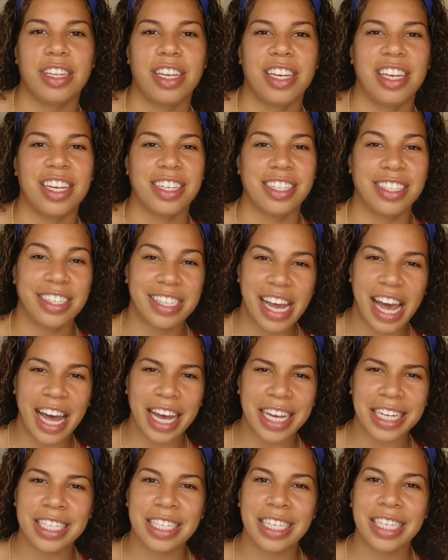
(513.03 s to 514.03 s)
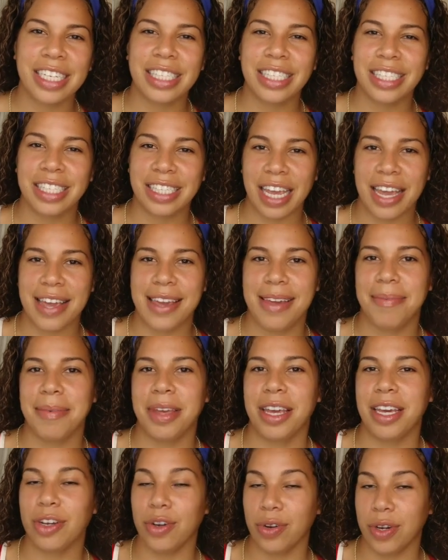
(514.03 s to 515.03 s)
the exact same
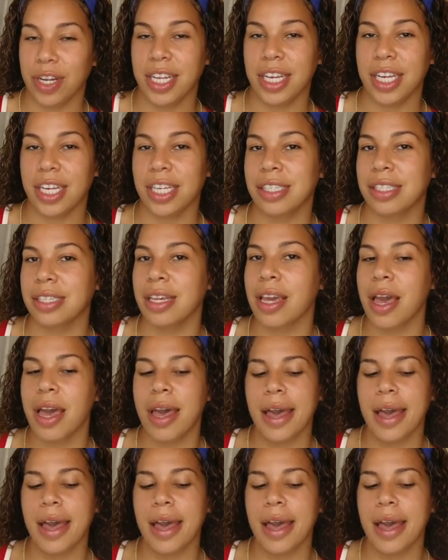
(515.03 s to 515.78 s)
ingredients,